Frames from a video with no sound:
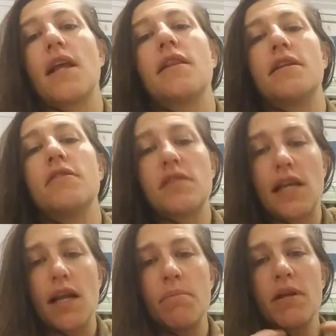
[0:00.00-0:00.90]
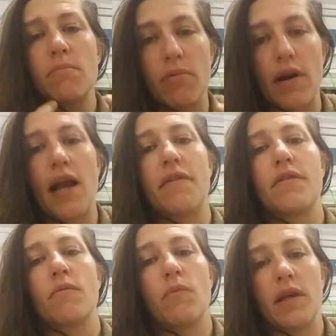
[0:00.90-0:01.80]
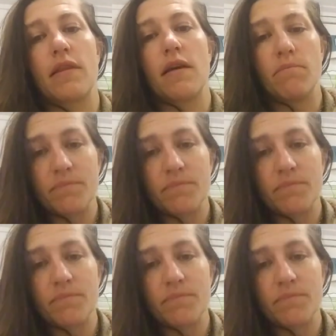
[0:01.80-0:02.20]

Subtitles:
and then you sync up your breath with them.